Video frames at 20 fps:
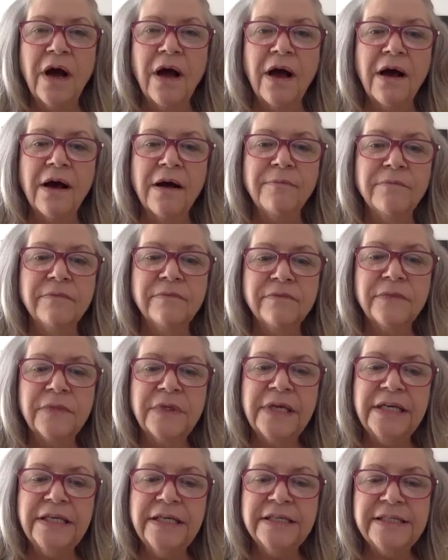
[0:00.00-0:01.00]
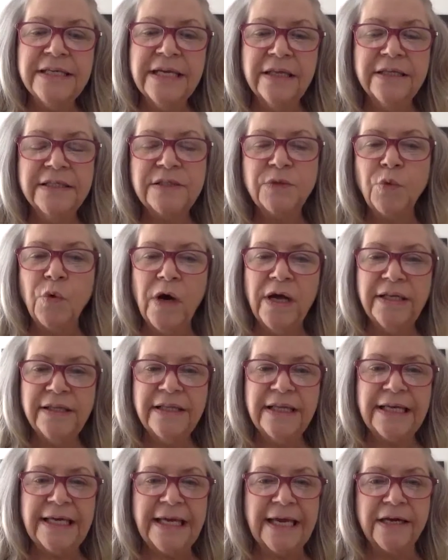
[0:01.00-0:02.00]
can you tell us what
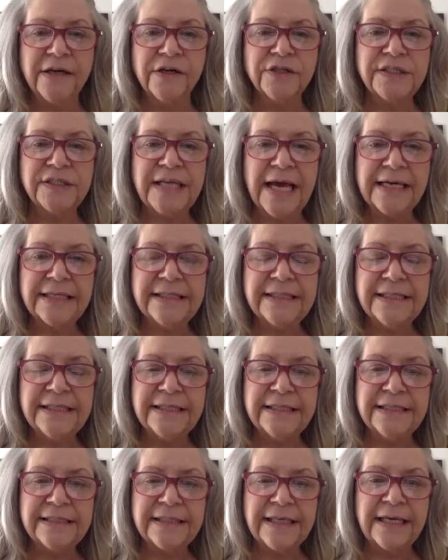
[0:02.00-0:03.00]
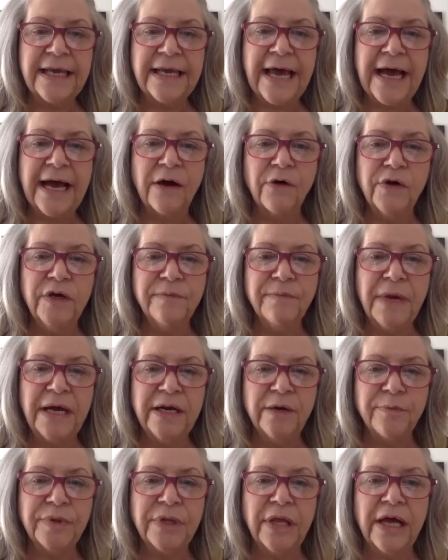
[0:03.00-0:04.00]
the CARES Act is and how it might
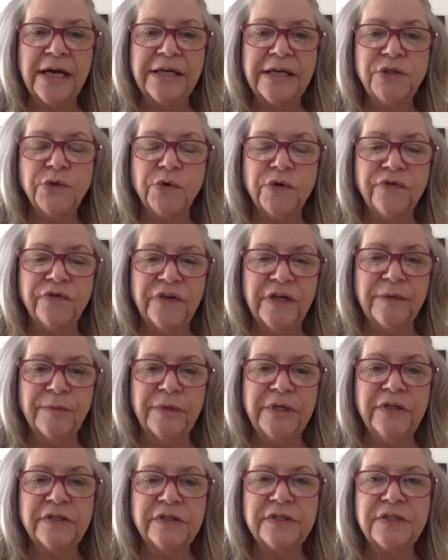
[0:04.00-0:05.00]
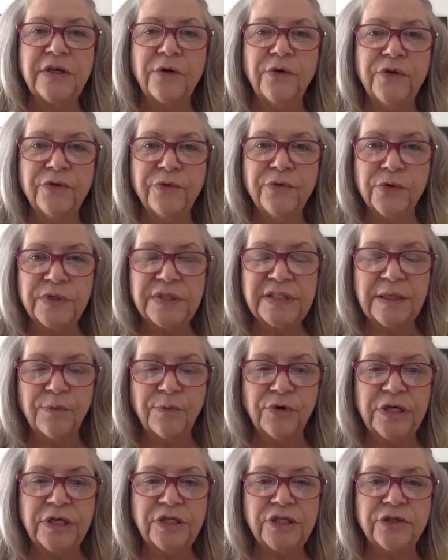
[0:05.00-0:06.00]
apply to a family that's going through a
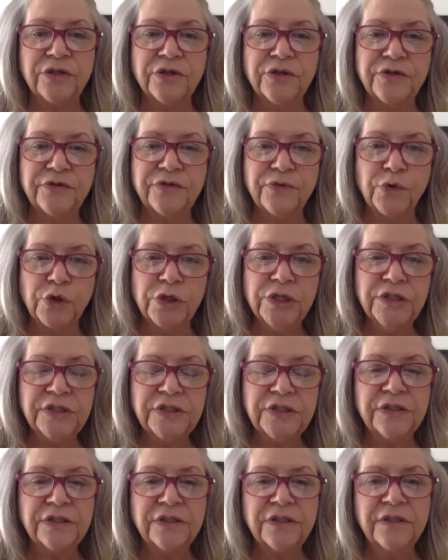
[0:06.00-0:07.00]
separation or a divorce?